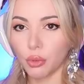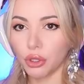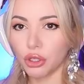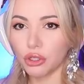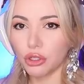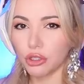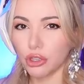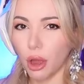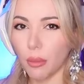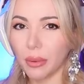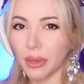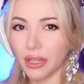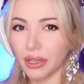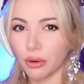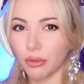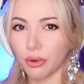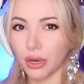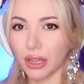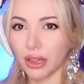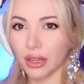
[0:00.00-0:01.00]
When you're stopping at
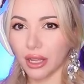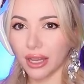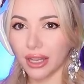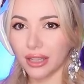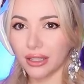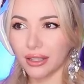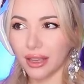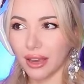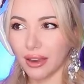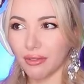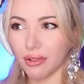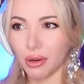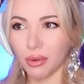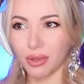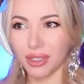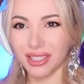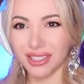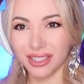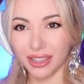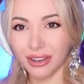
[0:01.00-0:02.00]
a red light,
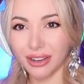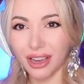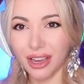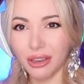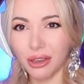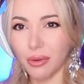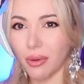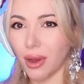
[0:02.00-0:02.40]
everyone's staring at